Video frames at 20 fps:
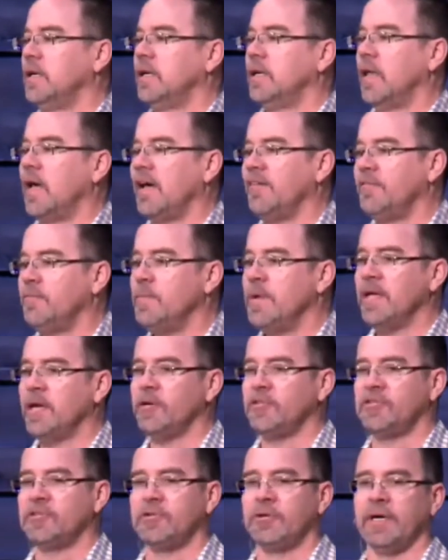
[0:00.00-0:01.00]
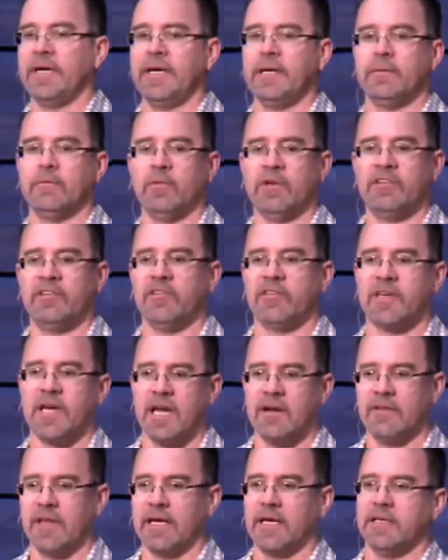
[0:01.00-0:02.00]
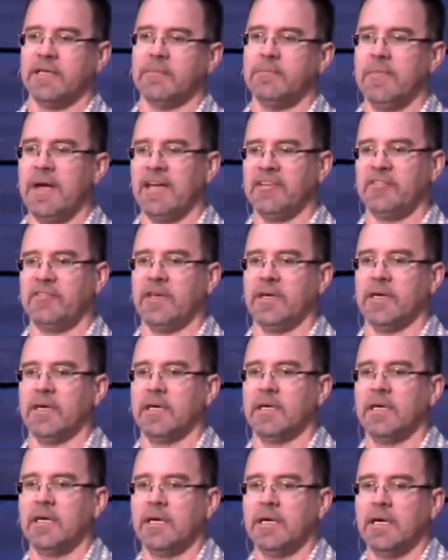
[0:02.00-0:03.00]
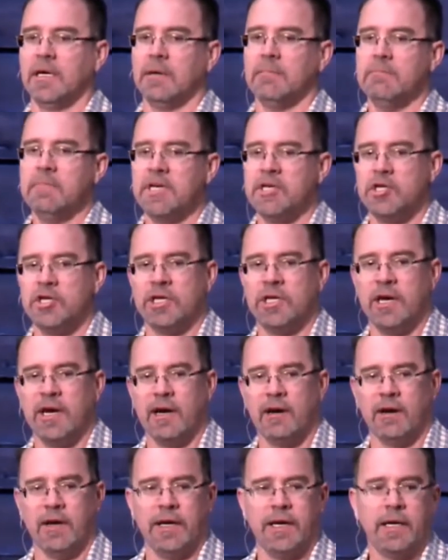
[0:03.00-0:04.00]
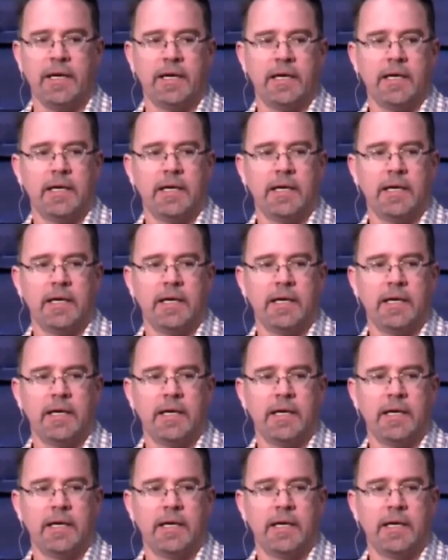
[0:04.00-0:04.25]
Life Ministry, which is kind of like a domestic missionary